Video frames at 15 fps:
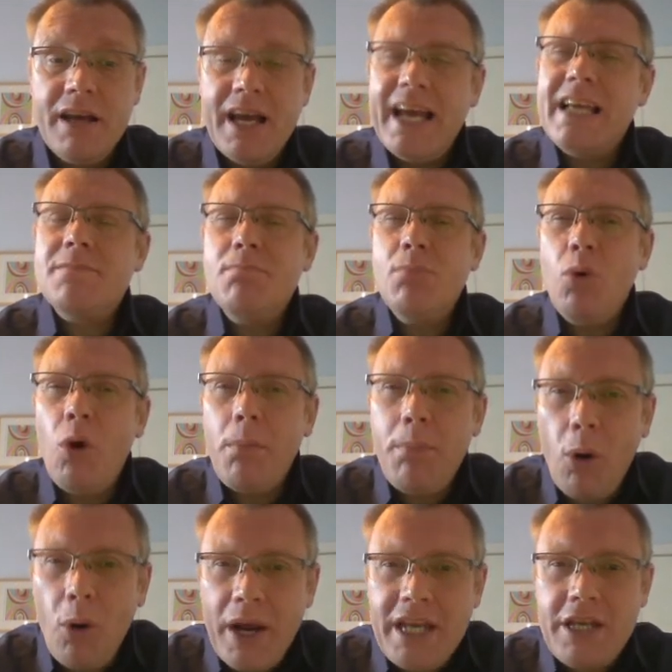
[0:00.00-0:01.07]
is more
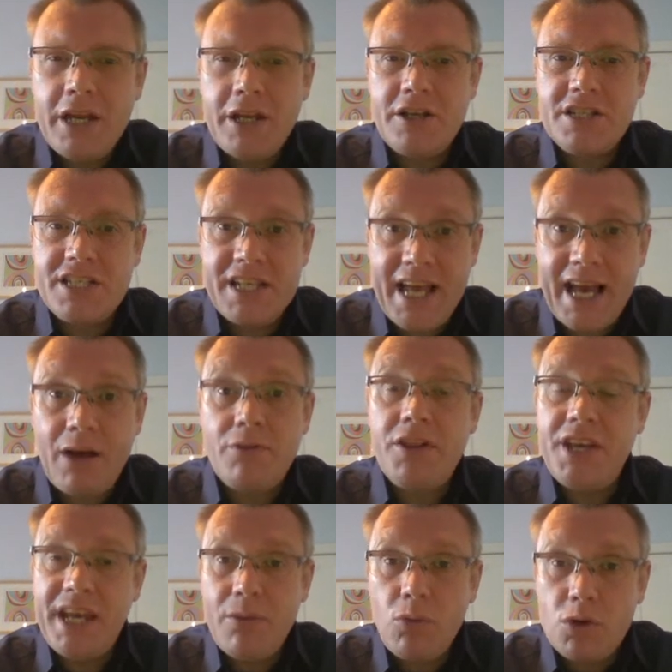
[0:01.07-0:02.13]
poignant now than
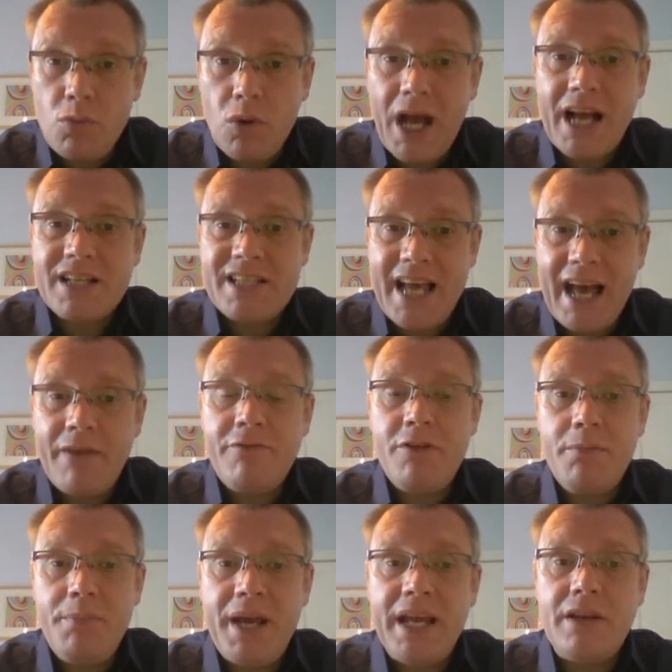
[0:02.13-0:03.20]
it has ever
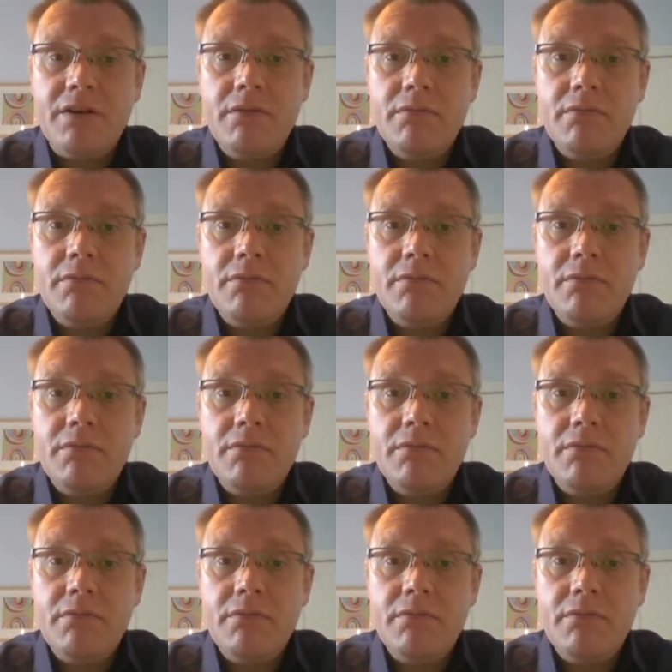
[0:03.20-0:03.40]
been,